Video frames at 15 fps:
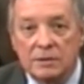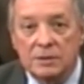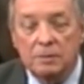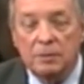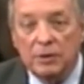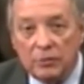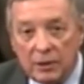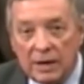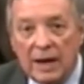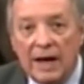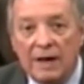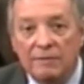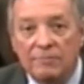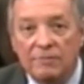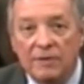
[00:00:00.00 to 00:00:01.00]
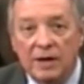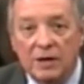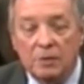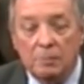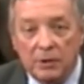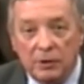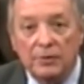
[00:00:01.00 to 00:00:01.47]
to build a life and
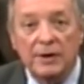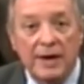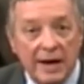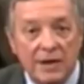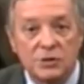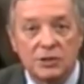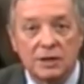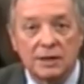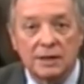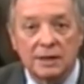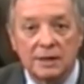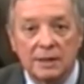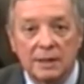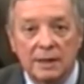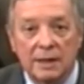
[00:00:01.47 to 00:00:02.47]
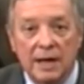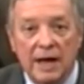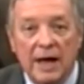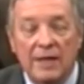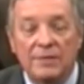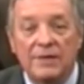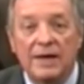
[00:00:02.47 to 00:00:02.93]
to build a nation,
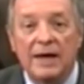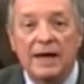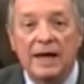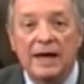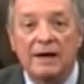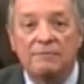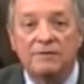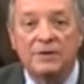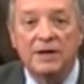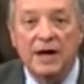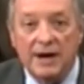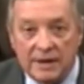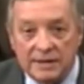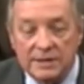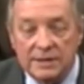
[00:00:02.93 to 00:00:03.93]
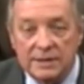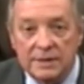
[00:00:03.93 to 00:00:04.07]
and they have done it.